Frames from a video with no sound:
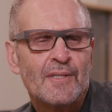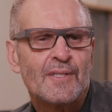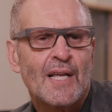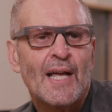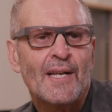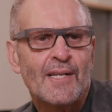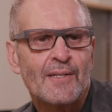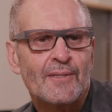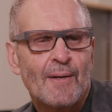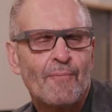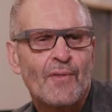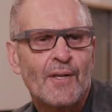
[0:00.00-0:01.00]

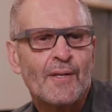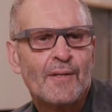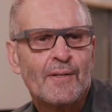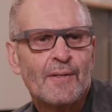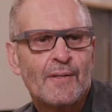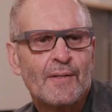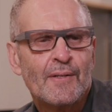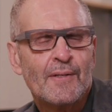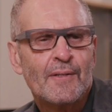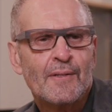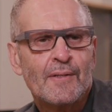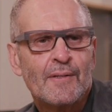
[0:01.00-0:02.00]
designing something,
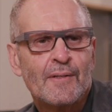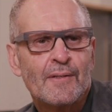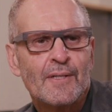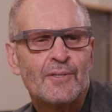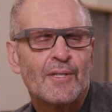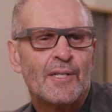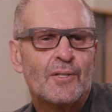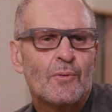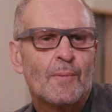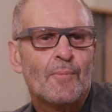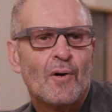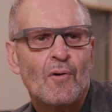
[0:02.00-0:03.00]

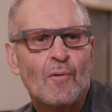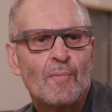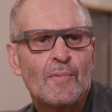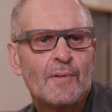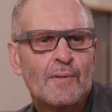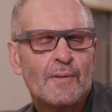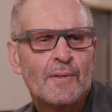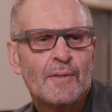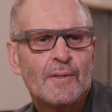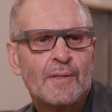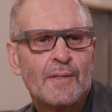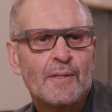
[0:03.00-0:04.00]
listening to a poem,
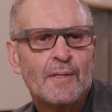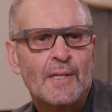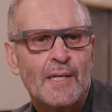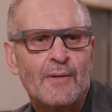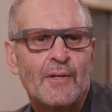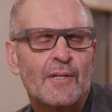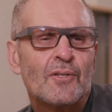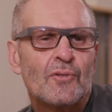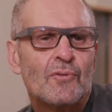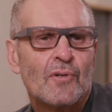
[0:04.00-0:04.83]
hearing a